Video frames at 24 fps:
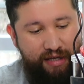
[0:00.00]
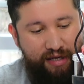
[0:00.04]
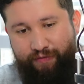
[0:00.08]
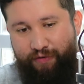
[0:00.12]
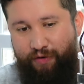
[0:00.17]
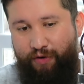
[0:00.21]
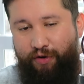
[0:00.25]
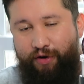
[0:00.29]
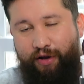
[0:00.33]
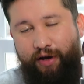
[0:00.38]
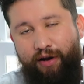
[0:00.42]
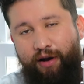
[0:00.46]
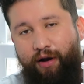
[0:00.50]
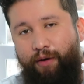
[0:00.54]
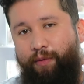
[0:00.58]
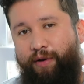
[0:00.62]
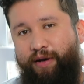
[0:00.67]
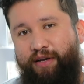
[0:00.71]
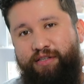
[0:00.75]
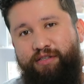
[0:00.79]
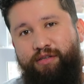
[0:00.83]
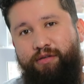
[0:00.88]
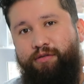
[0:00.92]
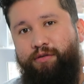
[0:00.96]
If you're not
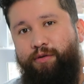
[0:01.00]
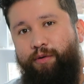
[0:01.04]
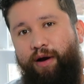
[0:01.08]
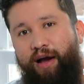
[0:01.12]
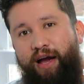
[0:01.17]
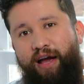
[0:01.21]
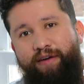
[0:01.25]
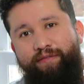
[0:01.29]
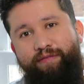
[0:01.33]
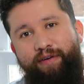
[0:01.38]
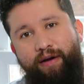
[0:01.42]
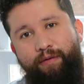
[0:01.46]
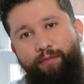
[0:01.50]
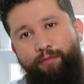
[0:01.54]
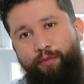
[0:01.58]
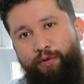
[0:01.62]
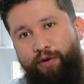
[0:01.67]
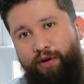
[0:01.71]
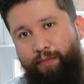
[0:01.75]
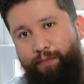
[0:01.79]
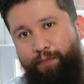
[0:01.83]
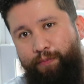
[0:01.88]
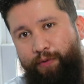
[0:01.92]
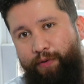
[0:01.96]
already subscribed, I
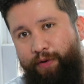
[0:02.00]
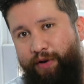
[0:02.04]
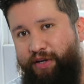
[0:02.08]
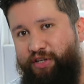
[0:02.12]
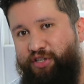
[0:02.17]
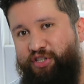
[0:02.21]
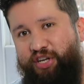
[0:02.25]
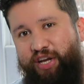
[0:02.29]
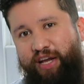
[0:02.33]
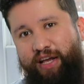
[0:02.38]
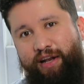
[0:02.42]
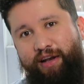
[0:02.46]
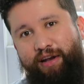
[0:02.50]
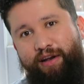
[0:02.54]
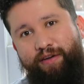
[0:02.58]
would appreciate